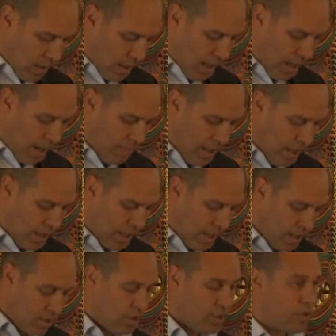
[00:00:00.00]
Our median
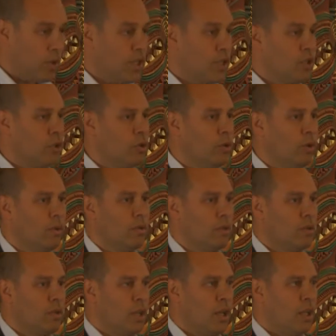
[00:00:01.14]
age is 22.
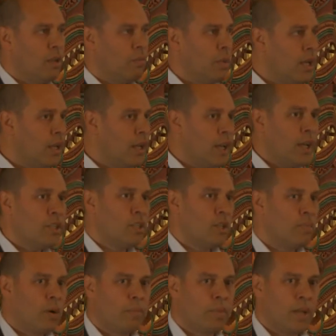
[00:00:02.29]
The median age of
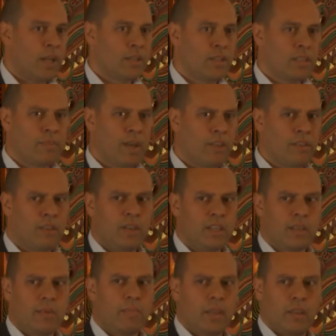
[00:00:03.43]
the population is about 30
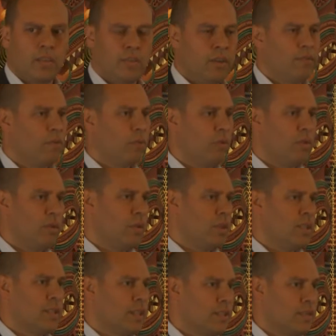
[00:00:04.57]
something, 34,
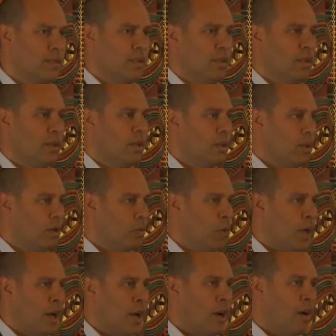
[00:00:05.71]
36.
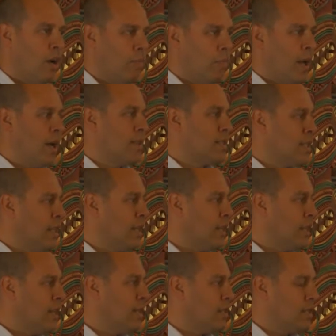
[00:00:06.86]
We are about 10
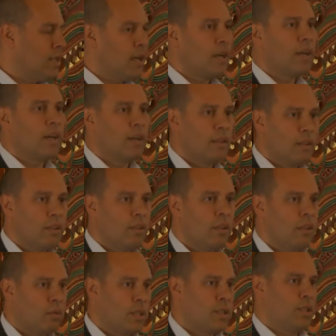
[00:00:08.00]
years younger
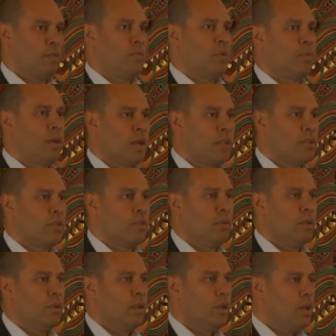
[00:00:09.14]
than the rest of the population.
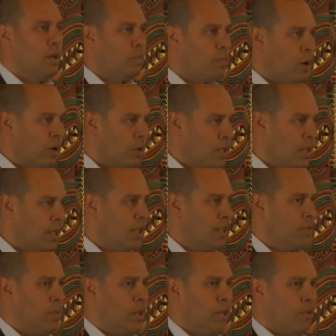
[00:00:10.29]
Policy
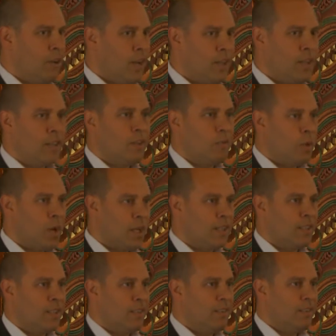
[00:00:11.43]
is being created in
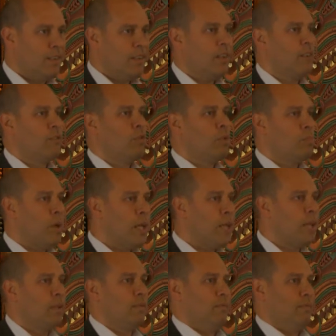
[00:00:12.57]
Wellington for the
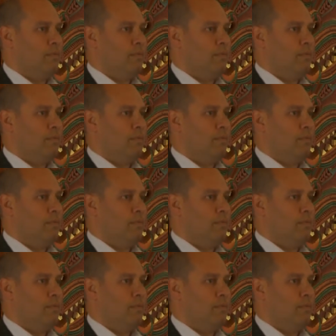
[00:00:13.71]
median.